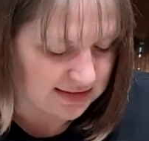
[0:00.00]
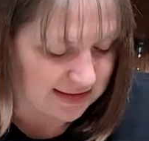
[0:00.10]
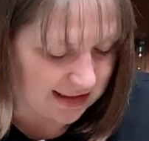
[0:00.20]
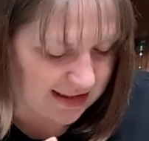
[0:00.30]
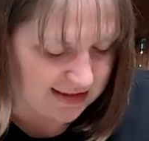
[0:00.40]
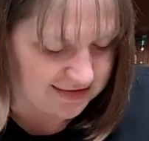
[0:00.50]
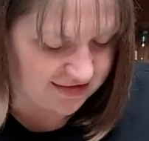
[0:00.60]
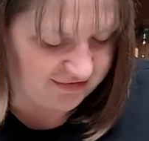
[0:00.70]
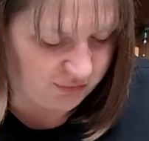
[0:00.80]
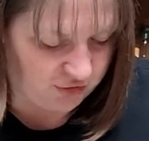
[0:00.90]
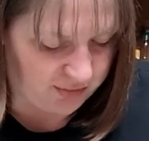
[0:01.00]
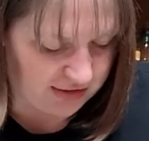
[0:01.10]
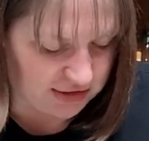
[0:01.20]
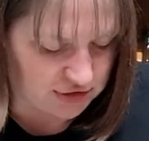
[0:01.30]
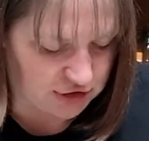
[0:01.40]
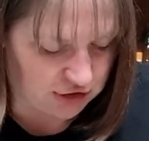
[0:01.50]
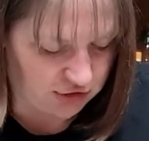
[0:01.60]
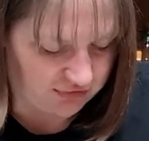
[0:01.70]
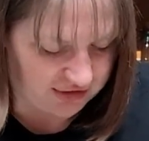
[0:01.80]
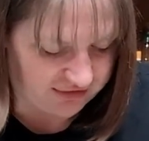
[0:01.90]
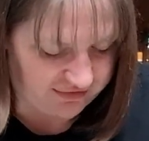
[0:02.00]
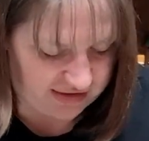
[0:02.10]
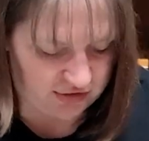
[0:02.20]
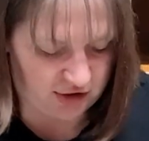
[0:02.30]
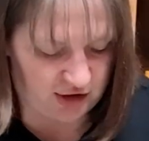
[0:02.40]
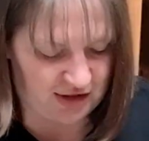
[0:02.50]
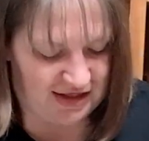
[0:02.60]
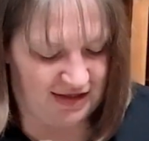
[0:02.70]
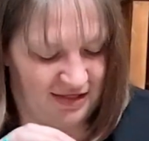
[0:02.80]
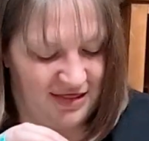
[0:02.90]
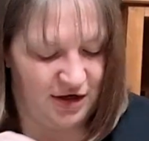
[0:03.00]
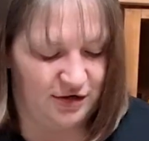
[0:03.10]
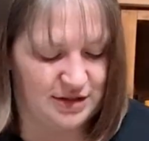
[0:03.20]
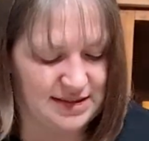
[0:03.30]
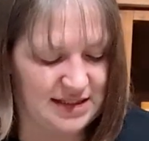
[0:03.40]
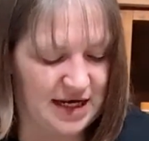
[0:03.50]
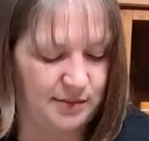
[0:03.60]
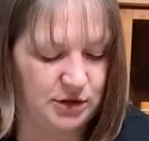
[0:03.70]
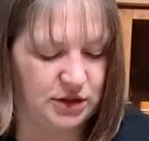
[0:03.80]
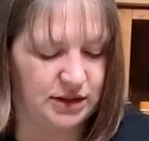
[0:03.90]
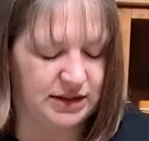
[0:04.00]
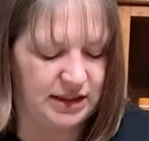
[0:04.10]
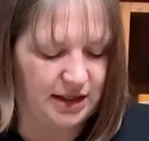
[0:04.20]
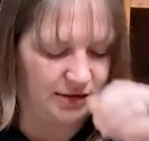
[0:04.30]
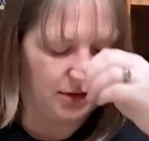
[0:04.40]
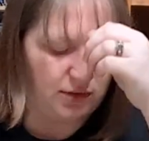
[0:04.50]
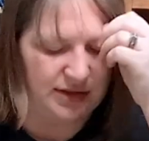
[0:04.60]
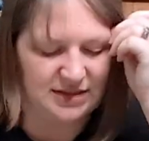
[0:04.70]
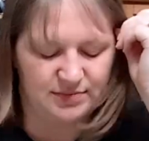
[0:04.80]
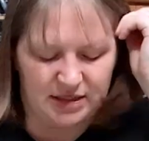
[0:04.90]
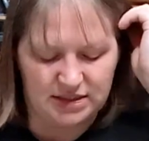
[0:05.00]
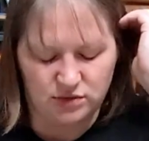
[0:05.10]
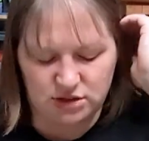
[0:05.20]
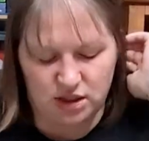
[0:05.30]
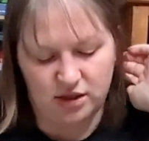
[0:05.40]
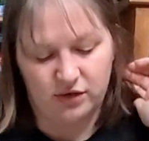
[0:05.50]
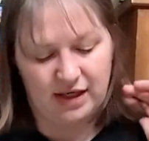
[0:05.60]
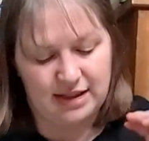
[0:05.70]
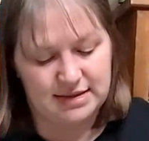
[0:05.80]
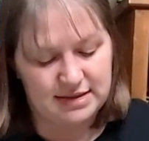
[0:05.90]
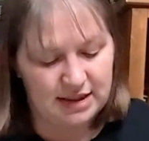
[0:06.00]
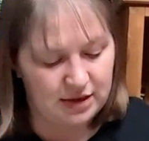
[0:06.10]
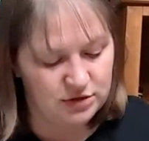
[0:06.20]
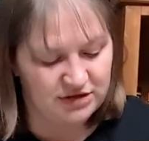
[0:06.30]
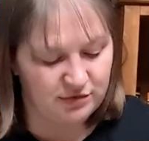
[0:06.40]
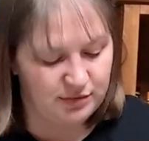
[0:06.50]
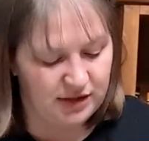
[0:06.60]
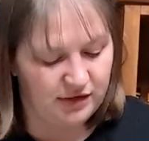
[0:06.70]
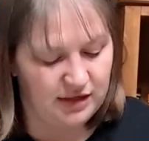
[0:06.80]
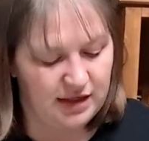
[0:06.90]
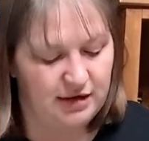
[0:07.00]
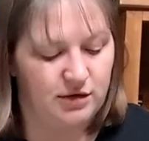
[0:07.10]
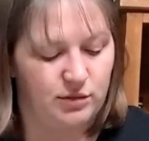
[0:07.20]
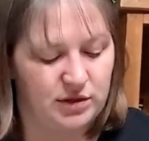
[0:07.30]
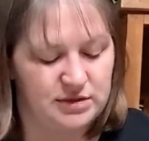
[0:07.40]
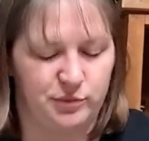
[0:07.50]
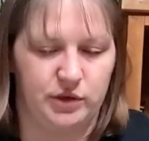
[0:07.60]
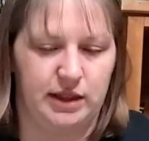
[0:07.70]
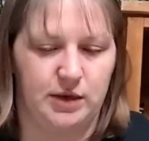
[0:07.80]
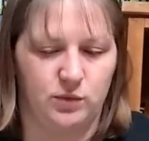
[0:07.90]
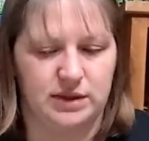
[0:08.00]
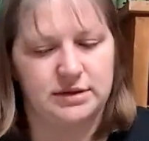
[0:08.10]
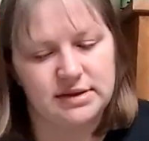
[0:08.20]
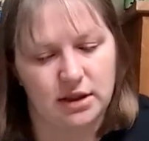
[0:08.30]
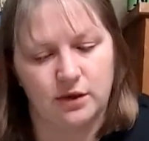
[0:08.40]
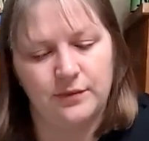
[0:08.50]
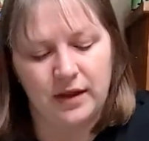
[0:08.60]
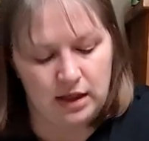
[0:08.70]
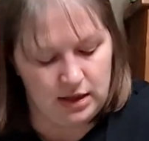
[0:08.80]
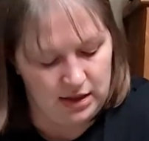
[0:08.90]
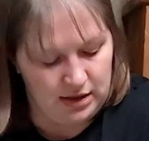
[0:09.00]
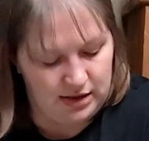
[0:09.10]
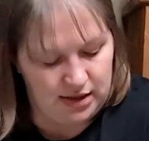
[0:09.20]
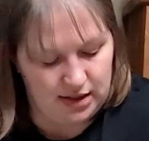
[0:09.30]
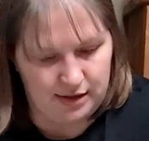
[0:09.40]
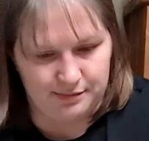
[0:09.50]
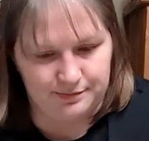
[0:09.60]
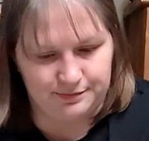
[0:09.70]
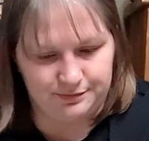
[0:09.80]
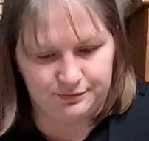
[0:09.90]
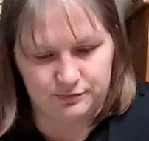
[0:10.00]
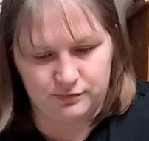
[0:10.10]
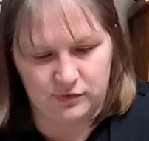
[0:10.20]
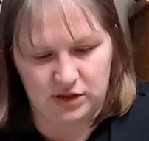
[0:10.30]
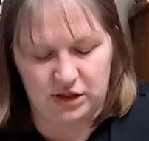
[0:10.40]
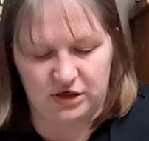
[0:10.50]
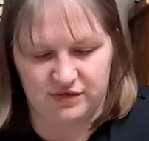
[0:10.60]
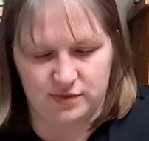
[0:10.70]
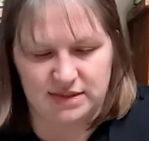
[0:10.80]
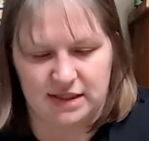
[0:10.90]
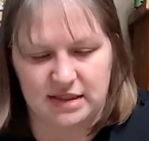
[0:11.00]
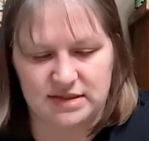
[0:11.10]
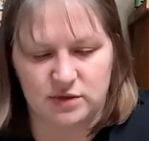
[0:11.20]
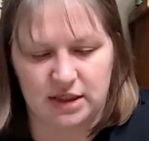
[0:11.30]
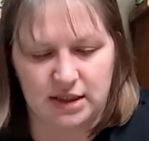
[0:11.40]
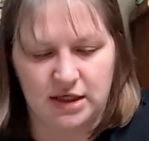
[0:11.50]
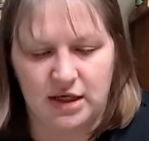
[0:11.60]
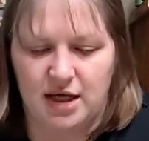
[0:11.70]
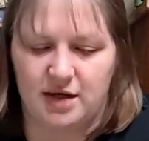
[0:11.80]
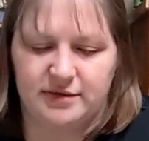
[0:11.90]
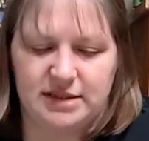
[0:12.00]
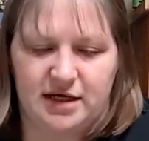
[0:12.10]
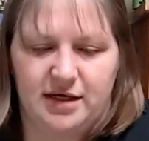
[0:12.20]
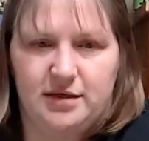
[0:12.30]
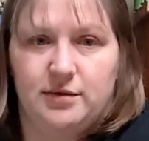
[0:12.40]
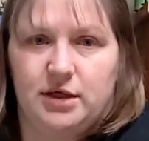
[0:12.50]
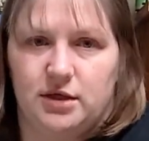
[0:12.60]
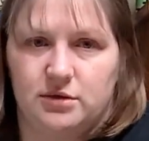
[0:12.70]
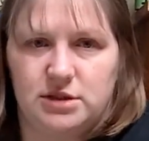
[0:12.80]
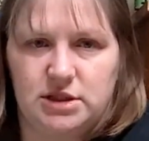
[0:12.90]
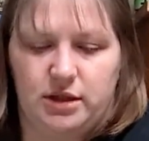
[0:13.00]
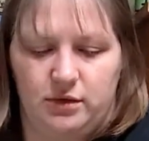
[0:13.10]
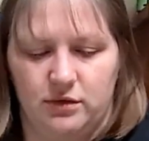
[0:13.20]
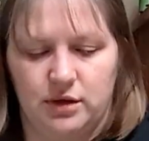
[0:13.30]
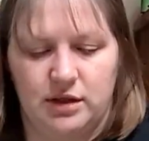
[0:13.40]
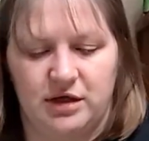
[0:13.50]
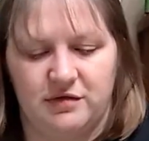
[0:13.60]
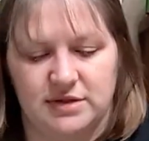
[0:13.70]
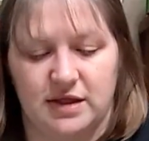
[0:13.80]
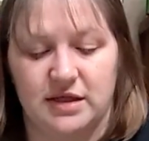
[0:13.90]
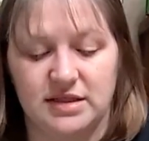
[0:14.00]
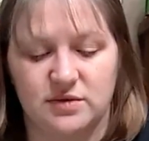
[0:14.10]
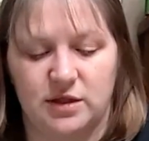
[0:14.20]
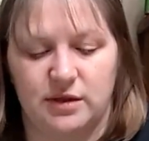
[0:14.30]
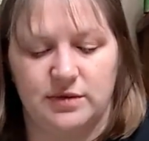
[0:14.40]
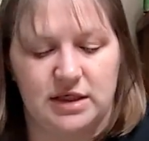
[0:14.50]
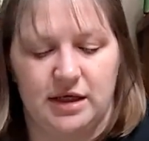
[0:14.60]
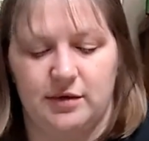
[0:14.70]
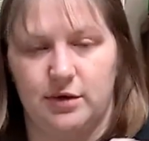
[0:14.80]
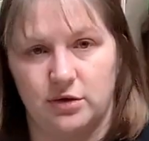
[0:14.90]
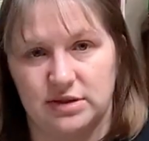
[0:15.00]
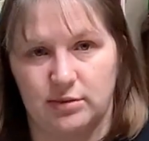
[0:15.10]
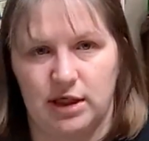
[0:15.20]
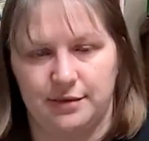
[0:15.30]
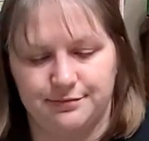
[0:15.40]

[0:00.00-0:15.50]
Ties. If both players turn over their final card and they are the same, look at the arrow on the space where Tacocat is sitting. Whichever player the arrow is pointing at wins. So, you know, if it was on this one and we tied, it would go to you. If it was on this one and we tied, it would go to me.